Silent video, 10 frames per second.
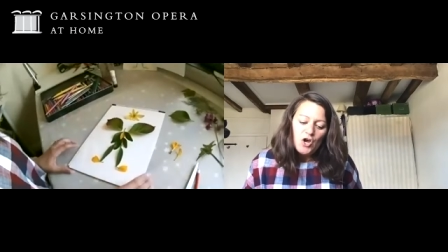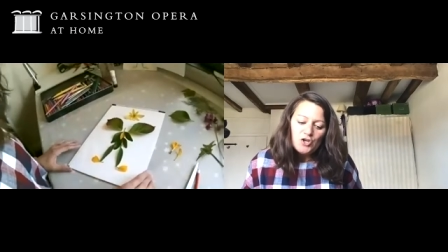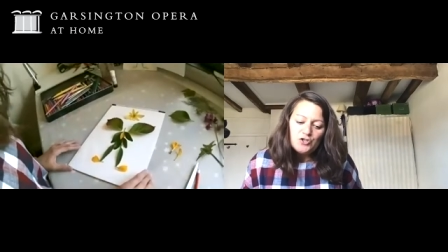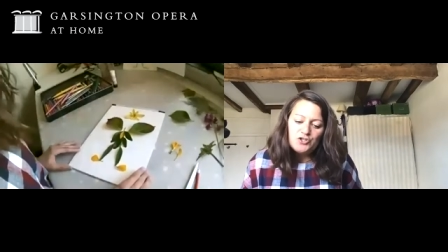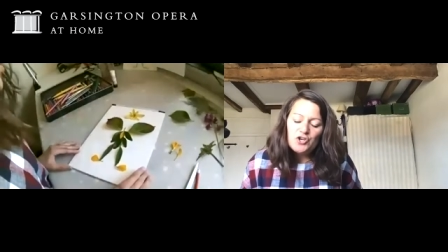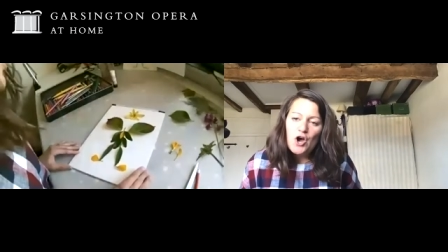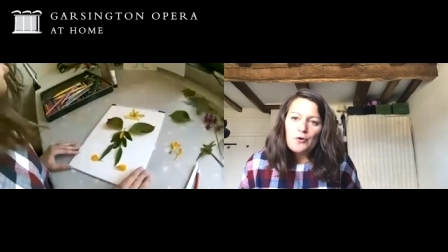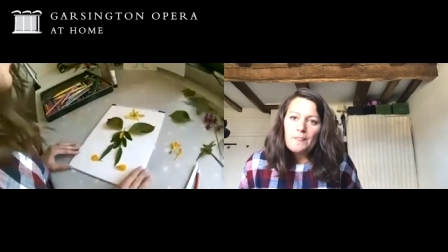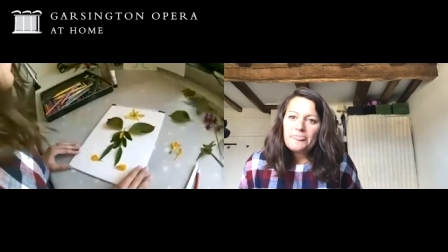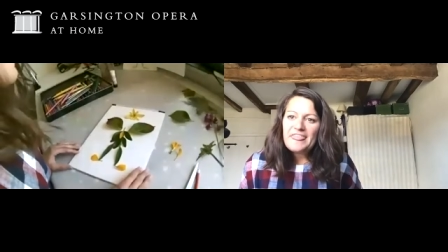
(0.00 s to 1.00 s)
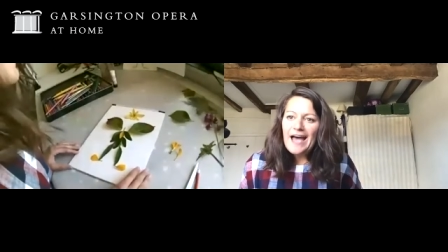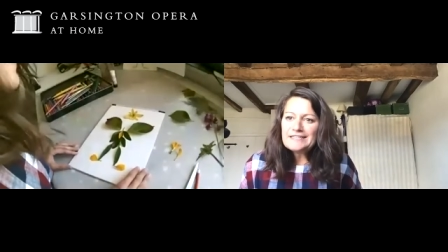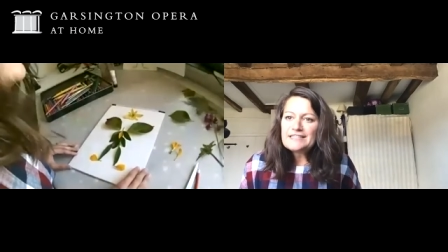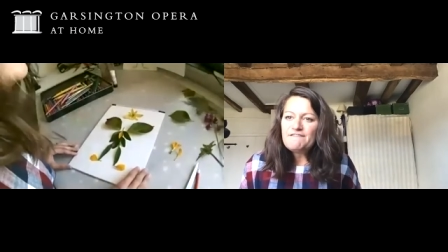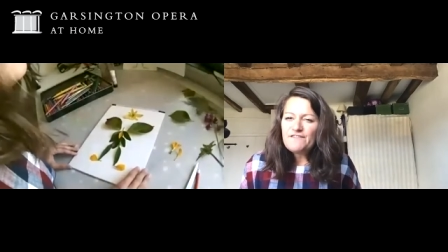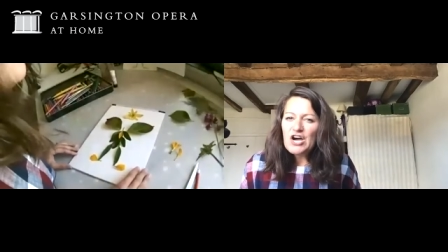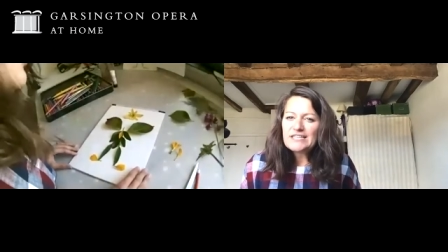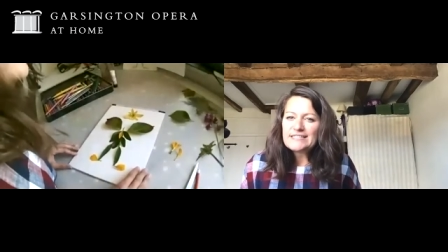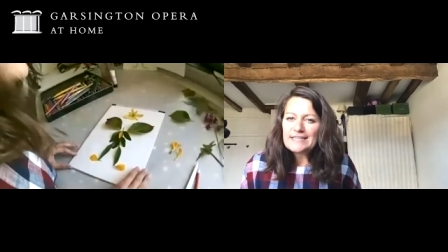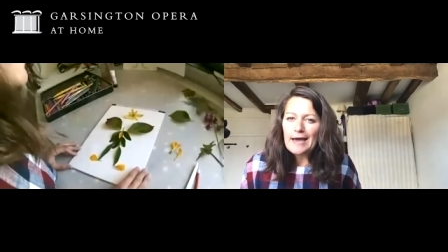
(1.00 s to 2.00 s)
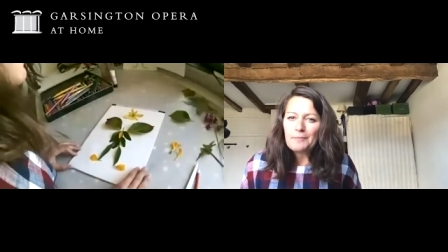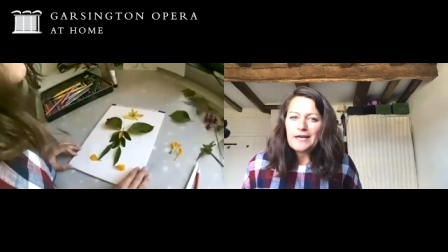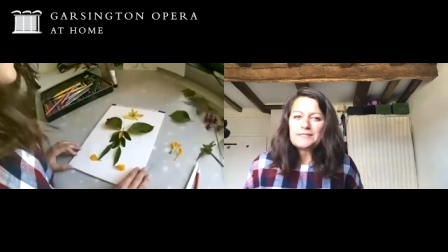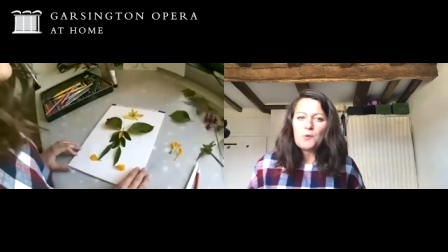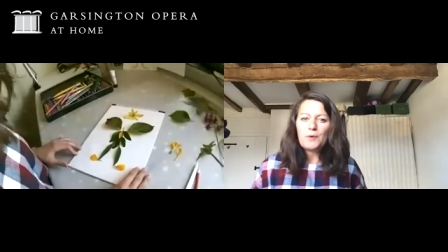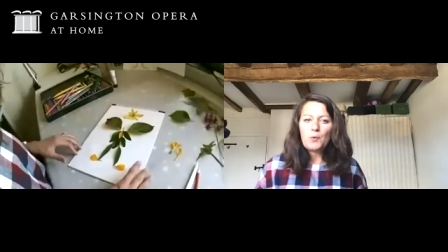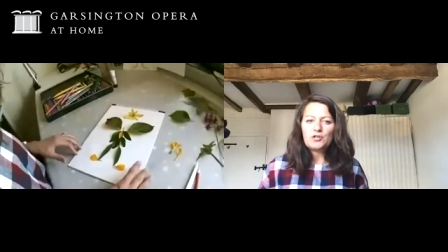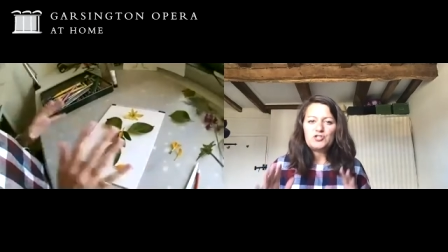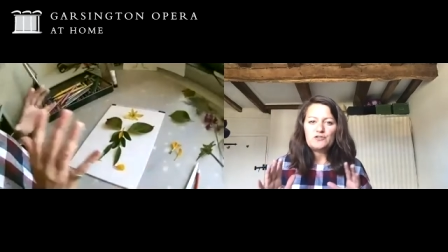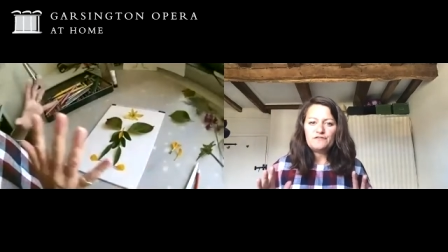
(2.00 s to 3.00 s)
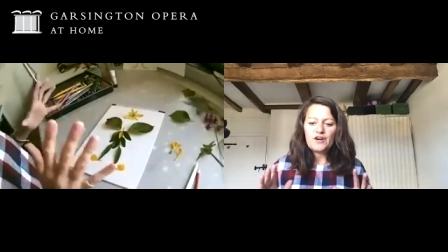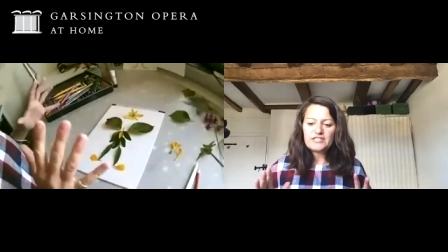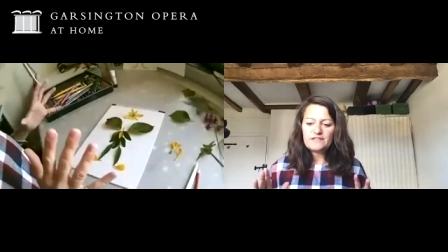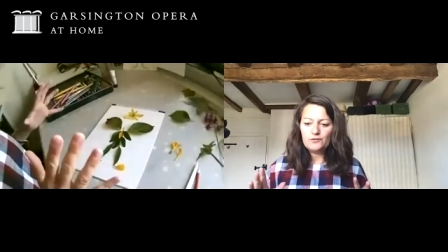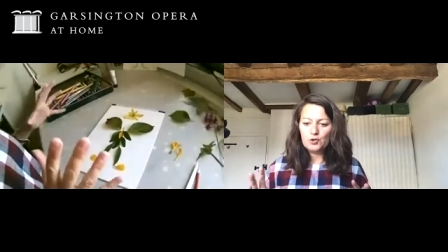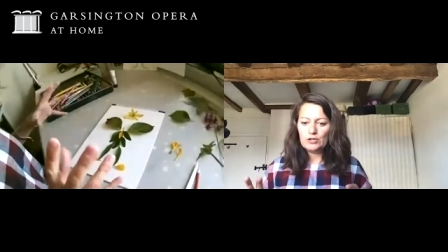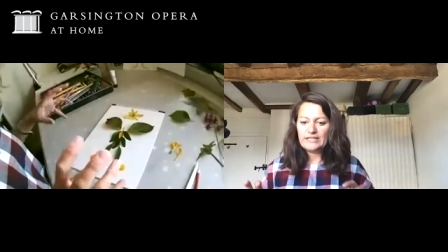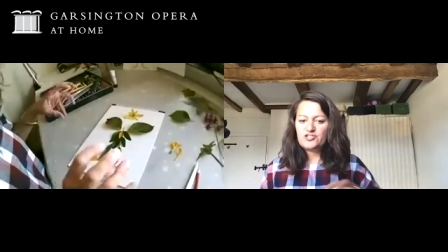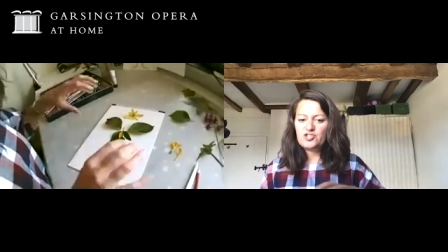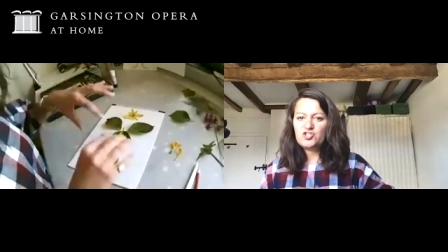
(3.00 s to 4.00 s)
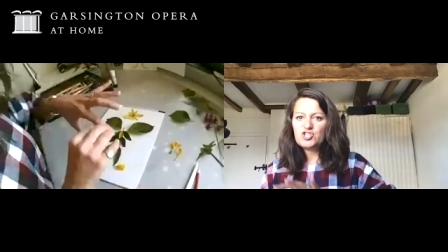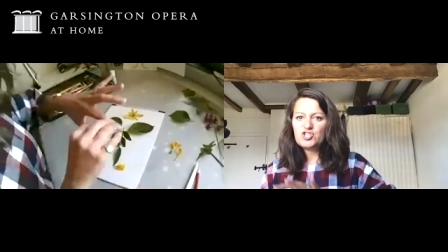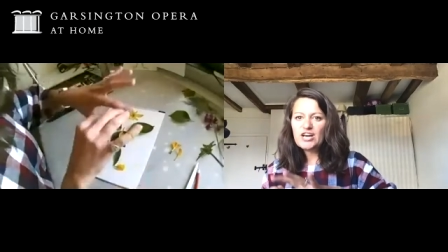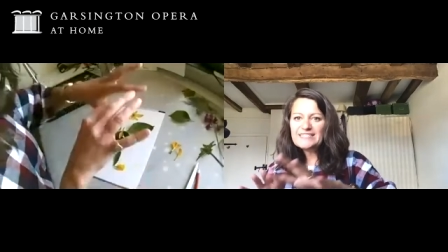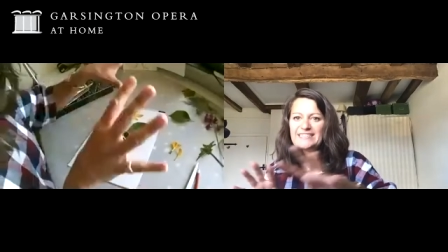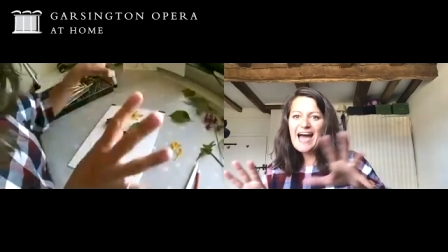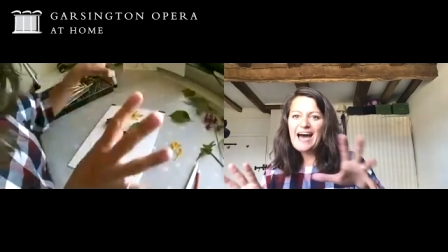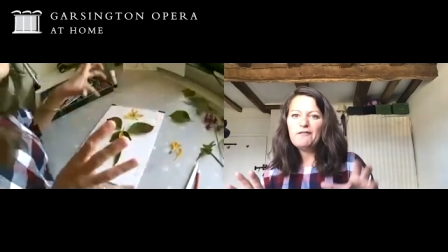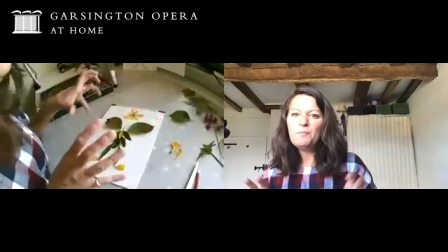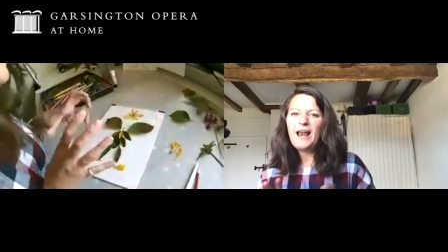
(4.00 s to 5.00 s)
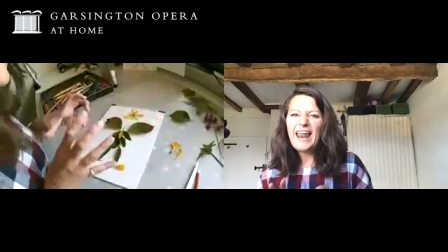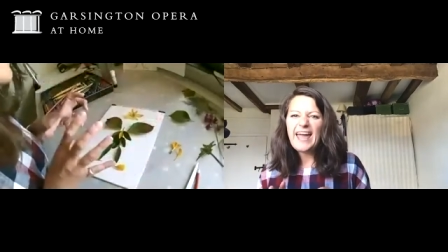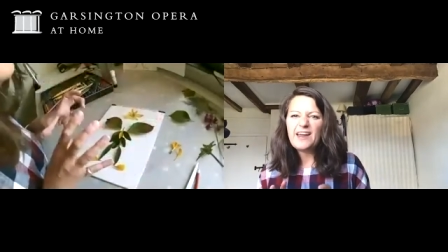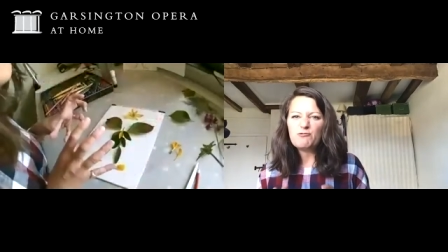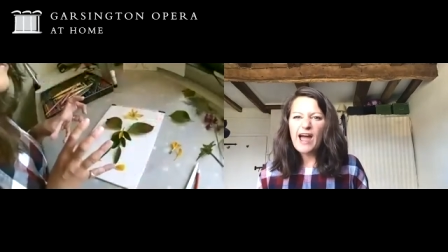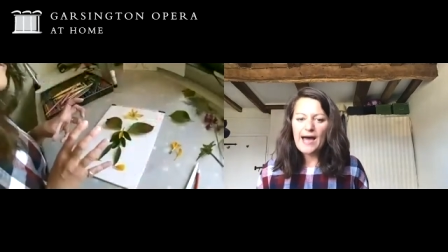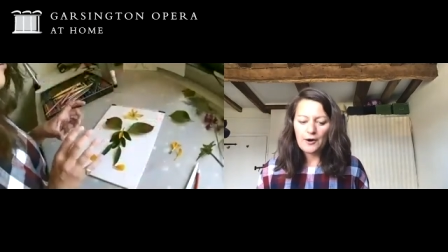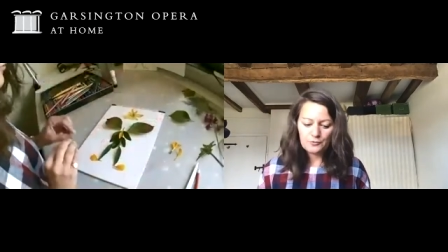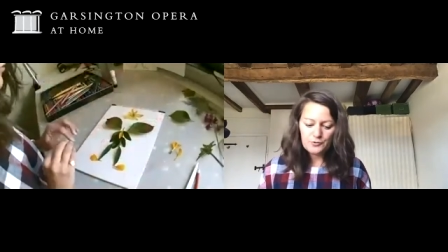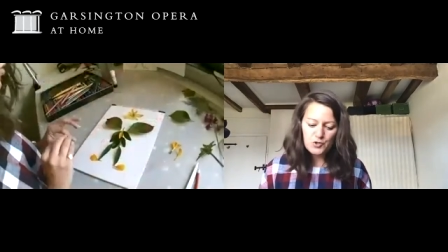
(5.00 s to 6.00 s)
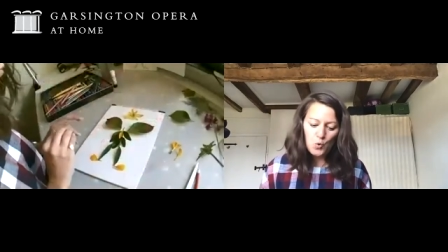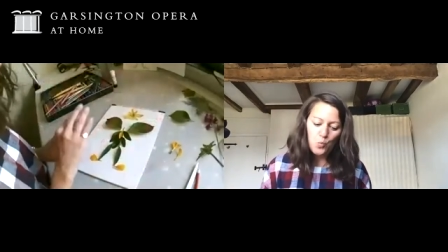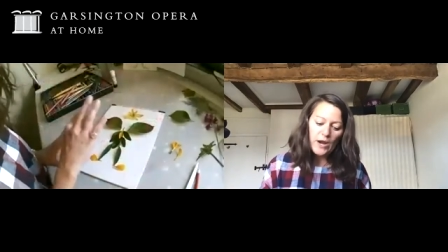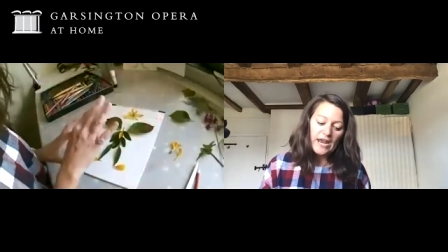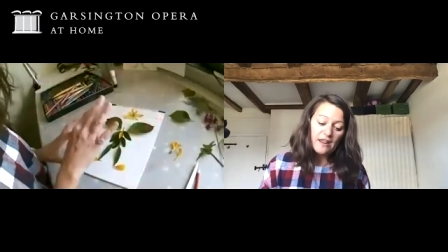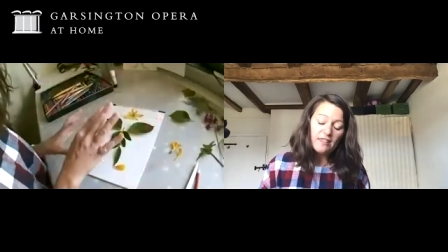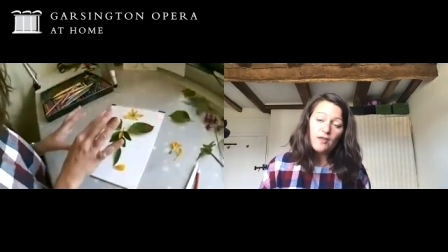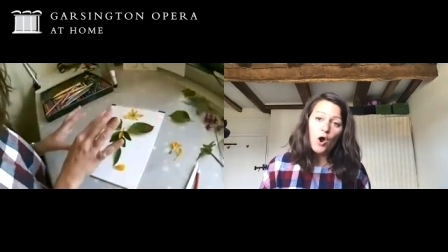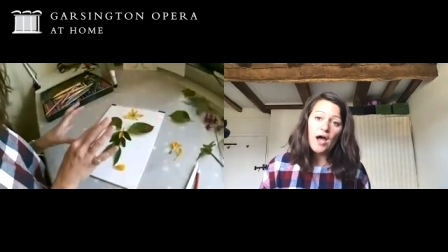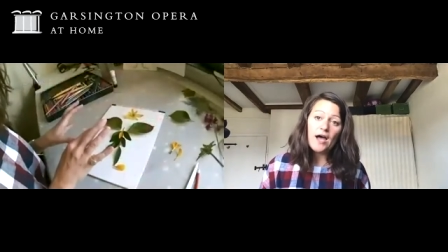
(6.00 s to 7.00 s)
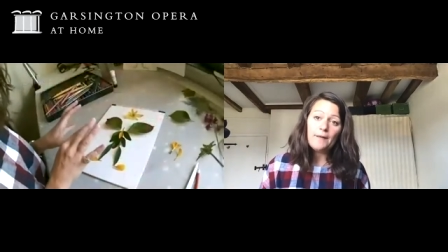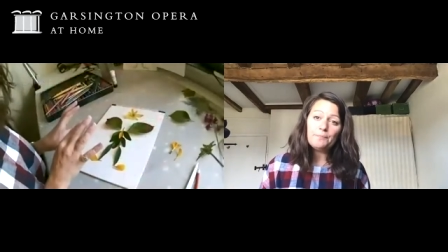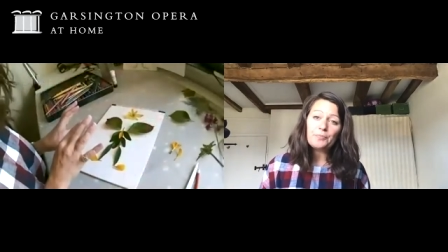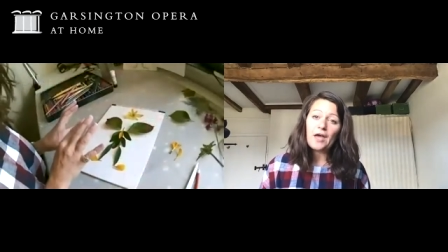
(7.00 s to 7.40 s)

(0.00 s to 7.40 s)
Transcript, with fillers: So that's the first step. That's what we want to do first of all, is to just have a play around with um,